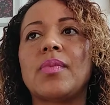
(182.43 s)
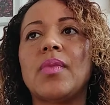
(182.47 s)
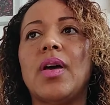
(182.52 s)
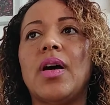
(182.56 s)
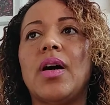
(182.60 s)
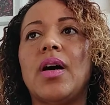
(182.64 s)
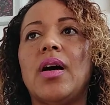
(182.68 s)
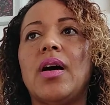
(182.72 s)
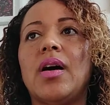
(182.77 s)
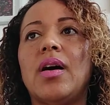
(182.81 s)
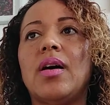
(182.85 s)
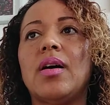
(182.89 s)

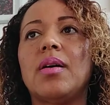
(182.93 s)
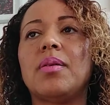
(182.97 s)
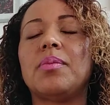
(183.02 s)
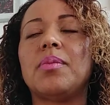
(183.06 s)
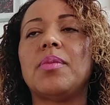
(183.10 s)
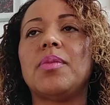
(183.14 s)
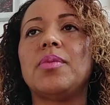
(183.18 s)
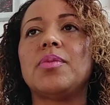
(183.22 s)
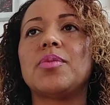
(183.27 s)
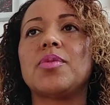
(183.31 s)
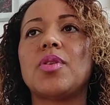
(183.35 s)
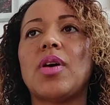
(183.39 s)

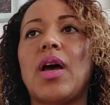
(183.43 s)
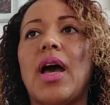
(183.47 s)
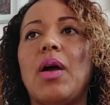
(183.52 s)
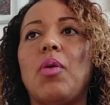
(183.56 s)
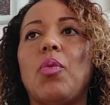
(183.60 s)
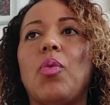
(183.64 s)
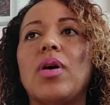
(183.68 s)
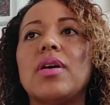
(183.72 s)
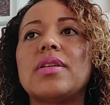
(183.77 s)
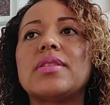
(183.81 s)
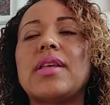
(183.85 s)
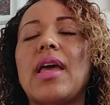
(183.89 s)
I
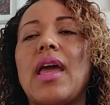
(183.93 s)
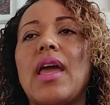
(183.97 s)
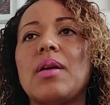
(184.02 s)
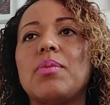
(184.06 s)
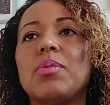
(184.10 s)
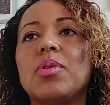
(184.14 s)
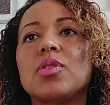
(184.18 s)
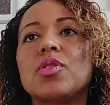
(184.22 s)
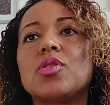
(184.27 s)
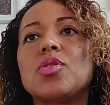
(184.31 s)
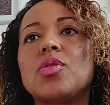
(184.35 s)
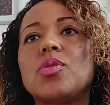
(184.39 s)
was
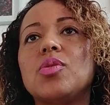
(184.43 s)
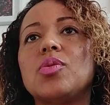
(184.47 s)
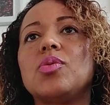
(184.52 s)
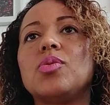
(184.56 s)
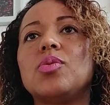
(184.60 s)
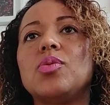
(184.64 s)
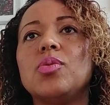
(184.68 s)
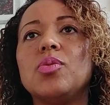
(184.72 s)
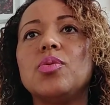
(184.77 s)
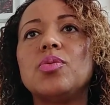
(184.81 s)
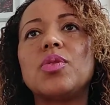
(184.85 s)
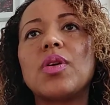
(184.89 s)
able
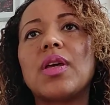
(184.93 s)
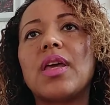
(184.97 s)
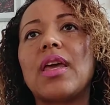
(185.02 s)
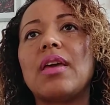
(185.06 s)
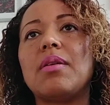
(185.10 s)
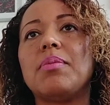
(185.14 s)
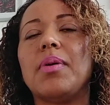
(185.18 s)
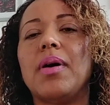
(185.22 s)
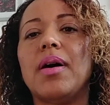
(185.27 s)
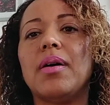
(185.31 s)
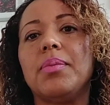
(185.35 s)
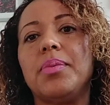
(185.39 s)
to
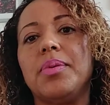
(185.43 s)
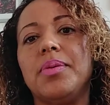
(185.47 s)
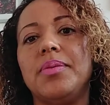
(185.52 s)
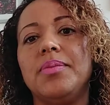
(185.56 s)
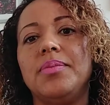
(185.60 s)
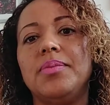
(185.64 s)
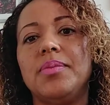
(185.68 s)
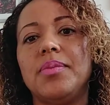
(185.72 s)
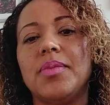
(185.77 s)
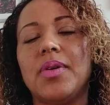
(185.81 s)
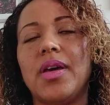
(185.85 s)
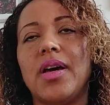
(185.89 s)
keep up,
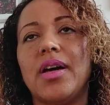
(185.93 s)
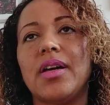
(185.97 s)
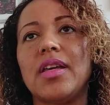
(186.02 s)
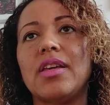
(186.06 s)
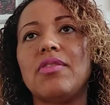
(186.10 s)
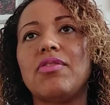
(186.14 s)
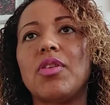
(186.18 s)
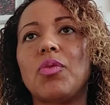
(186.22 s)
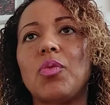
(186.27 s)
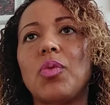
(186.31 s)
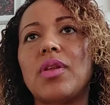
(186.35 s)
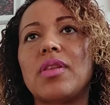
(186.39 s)

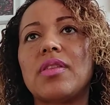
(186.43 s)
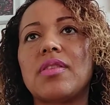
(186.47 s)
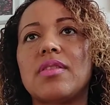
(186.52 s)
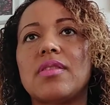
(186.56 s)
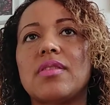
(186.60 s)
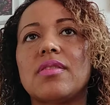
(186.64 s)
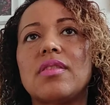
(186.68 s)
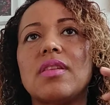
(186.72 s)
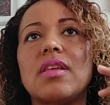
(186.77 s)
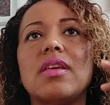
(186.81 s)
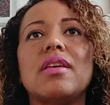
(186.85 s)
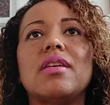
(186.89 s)
even with
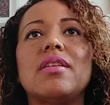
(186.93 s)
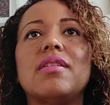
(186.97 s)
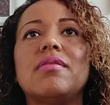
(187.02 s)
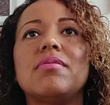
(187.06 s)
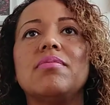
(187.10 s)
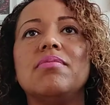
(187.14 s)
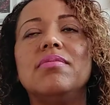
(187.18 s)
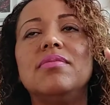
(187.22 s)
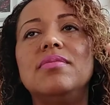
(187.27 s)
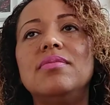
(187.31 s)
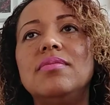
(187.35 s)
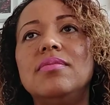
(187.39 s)

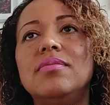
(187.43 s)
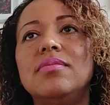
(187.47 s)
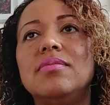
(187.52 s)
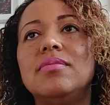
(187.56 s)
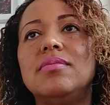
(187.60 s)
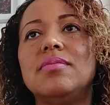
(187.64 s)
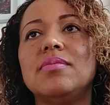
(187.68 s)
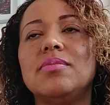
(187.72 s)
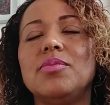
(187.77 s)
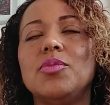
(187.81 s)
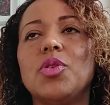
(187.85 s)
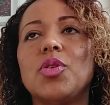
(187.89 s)

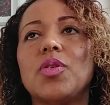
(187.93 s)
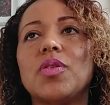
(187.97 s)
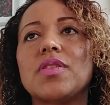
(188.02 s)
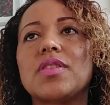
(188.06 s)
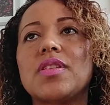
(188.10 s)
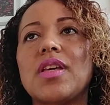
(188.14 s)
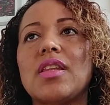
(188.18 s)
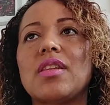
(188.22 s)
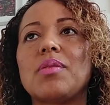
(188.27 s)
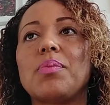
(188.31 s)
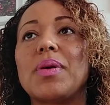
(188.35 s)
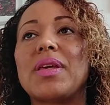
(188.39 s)
you could
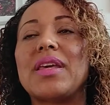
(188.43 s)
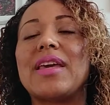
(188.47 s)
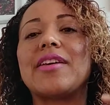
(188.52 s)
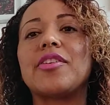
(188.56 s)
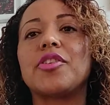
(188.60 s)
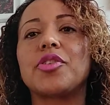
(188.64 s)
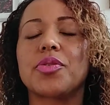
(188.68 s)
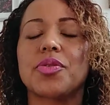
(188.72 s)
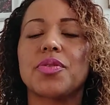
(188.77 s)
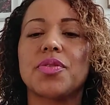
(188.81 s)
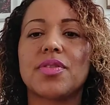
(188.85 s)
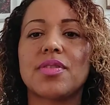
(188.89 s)
say the
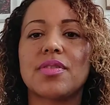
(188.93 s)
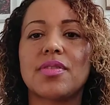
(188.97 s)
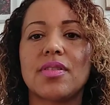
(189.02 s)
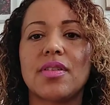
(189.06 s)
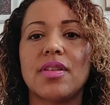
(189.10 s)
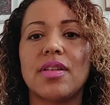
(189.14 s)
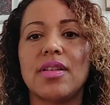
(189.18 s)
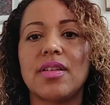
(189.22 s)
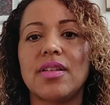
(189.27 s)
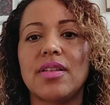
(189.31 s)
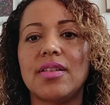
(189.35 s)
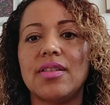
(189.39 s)
beginner's
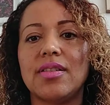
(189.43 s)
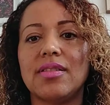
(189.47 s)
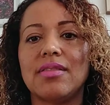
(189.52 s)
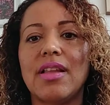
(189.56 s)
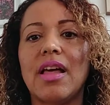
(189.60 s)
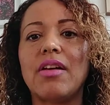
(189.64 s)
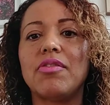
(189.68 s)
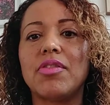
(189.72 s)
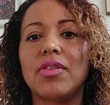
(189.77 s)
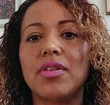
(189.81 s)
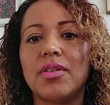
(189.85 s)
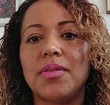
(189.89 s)

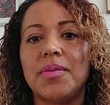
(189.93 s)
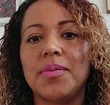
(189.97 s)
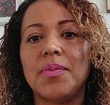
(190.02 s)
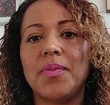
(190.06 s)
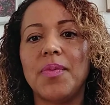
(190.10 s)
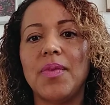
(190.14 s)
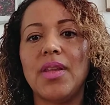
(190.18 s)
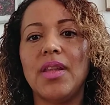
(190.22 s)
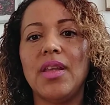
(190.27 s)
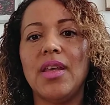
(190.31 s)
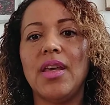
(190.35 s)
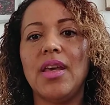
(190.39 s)
level.
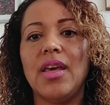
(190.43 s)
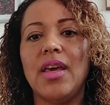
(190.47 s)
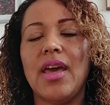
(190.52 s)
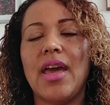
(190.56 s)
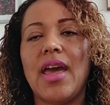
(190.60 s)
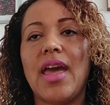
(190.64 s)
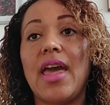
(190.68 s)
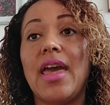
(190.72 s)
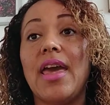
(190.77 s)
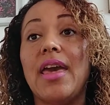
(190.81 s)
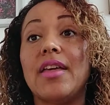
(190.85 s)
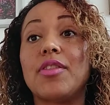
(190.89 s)

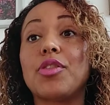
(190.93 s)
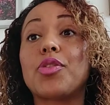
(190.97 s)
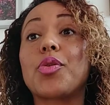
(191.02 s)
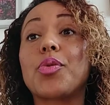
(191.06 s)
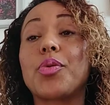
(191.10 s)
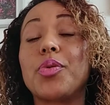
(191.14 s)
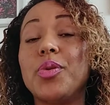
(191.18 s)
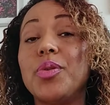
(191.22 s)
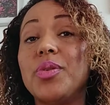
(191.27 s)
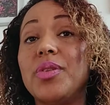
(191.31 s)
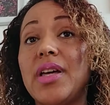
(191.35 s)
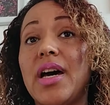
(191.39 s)
And
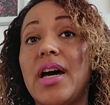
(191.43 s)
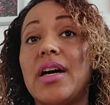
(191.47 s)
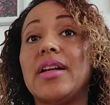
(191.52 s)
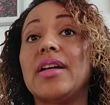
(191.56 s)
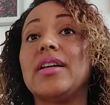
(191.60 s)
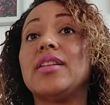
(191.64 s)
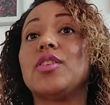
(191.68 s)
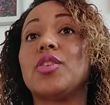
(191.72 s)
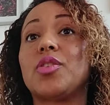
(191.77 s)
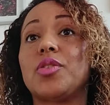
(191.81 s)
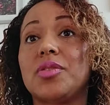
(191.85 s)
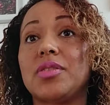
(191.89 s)
through that
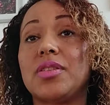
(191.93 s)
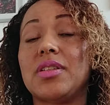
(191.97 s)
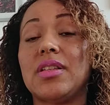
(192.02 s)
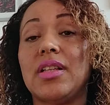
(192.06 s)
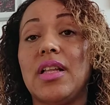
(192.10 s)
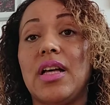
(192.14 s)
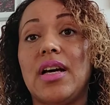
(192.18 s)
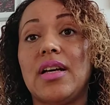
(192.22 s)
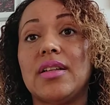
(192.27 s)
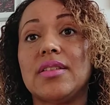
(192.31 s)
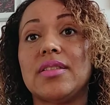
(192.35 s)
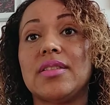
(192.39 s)
I learned a
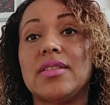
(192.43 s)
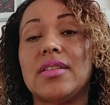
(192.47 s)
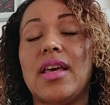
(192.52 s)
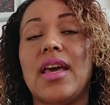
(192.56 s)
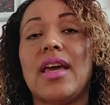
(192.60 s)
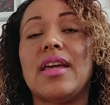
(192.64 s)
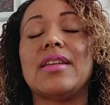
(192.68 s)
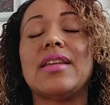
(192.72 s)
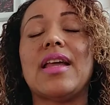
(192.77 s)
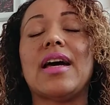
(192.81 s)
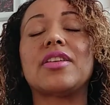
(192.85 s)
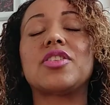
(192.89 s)
lot,
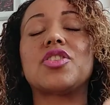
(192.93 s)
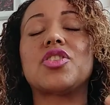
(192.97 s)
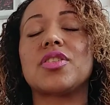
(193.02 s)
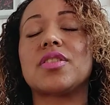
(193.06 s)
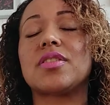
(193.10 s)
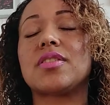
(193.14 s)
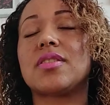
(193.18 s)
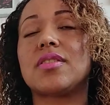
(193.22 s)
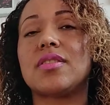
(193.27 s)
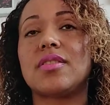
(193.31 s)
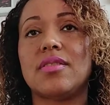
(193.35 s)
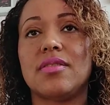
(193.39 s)
and not
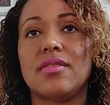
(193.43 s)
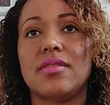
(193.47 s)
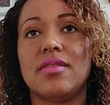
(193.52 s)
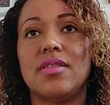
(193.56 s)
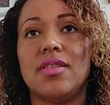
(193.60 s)
just